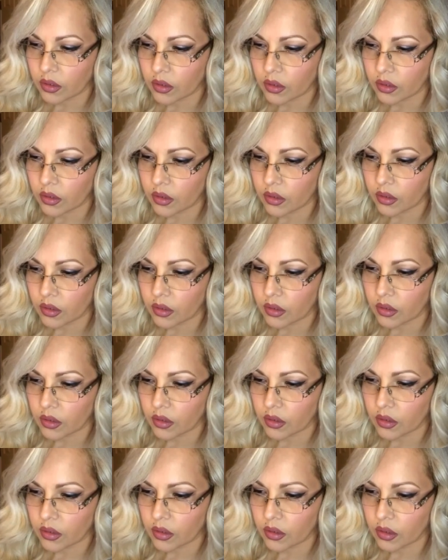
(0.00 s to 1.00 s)
This
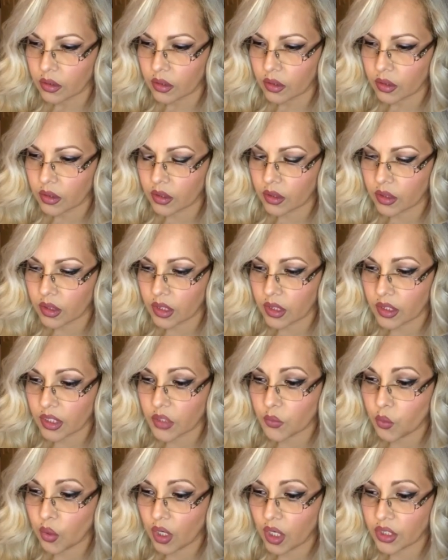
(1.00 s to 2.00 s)
project relocated
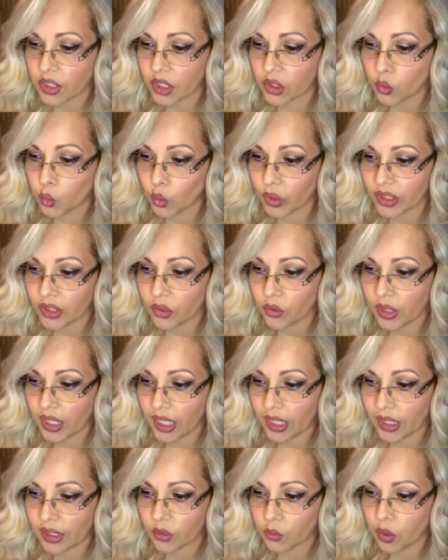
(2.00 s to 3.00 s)
approximately
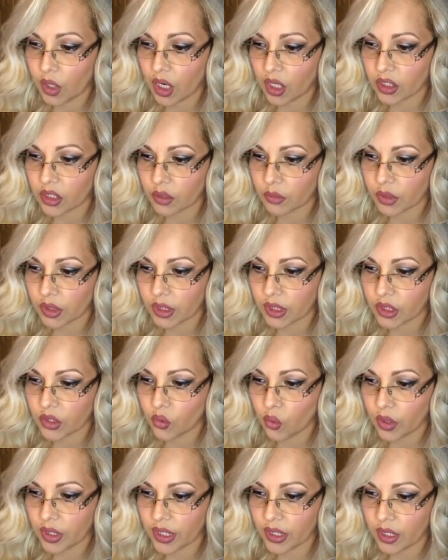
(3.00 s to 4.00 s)
2,900 families
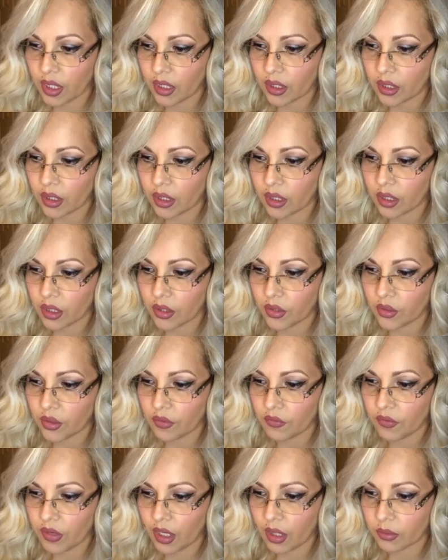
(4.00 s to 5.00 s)
and caused the removal
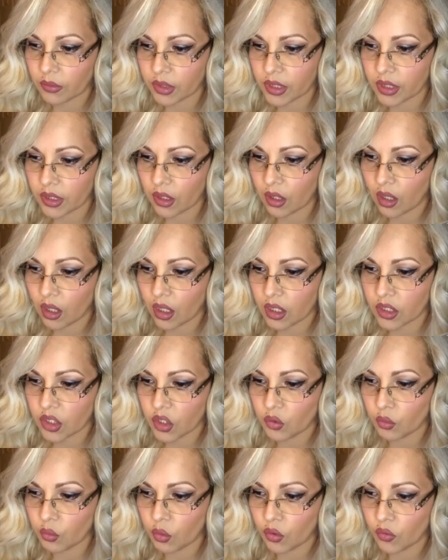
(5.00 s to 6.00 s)
of over
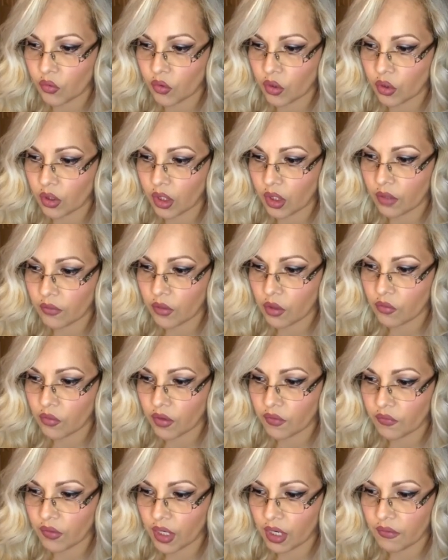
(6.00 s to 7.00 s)
5,000 grave
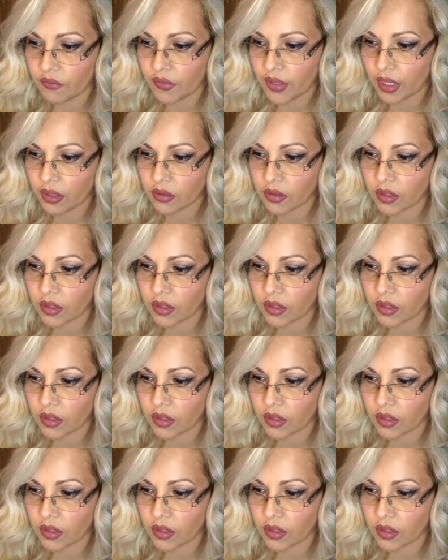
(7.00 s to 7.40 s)
sites.